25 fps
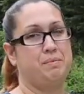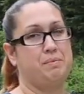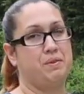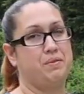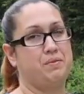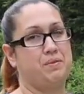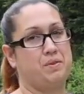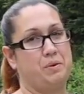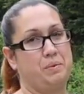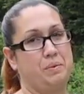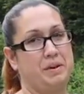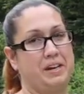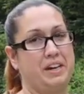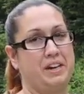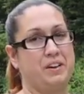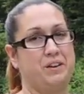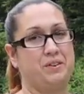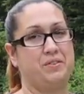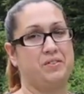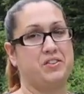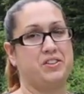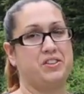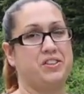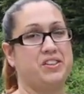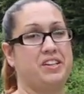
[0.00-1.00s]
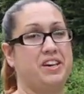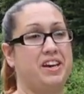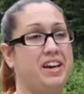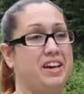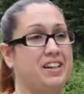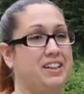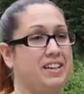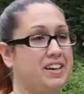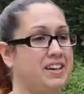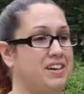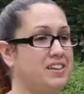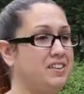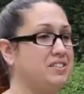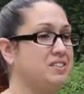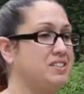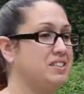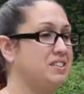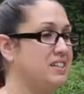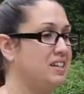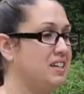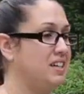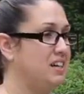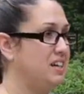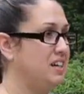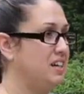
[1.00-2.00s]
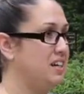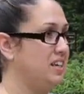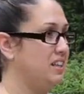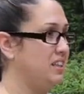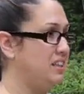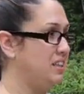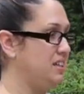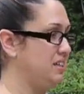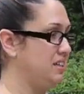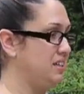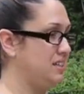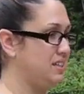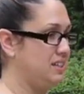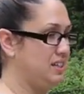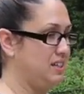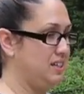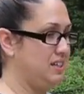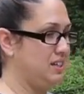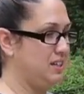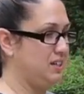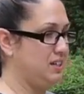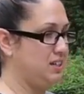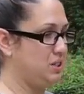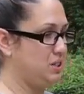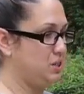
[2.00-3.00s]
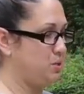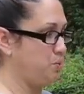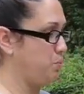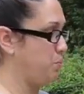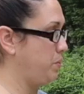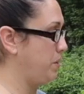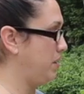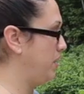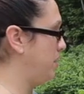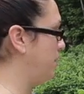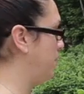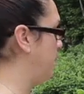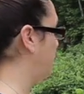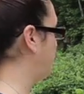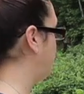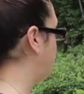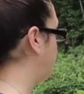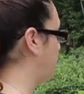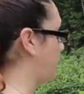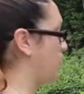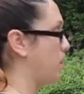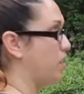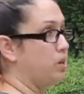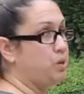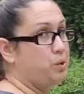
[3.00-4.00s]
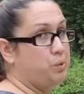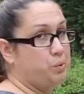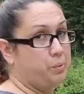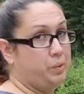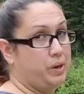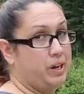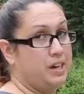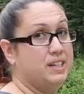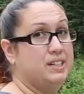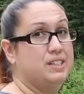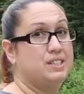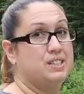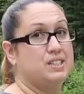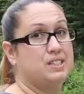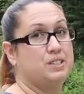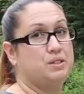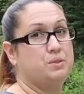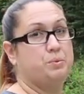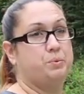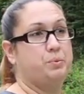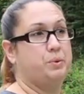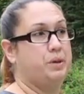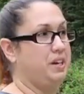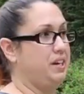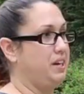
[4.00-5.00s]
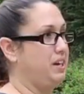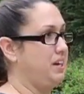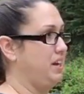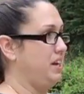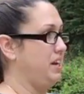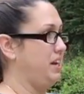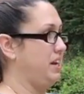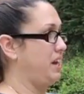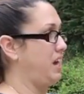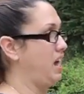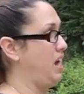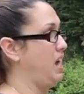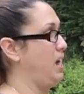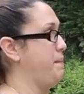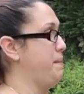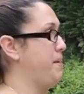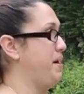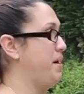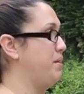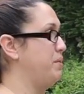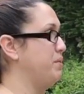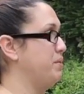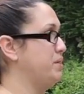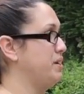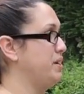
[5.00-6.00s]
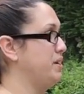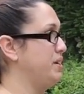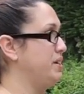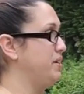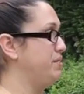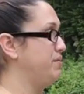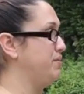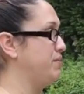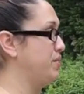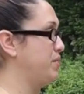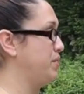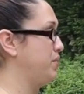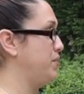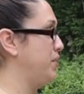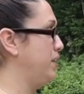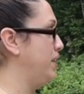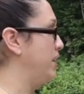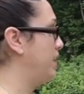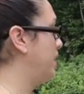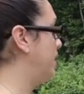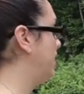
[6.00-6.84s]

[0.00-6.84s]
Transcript: before we get over to the egg layers. This is where the water was when it came out of the creek.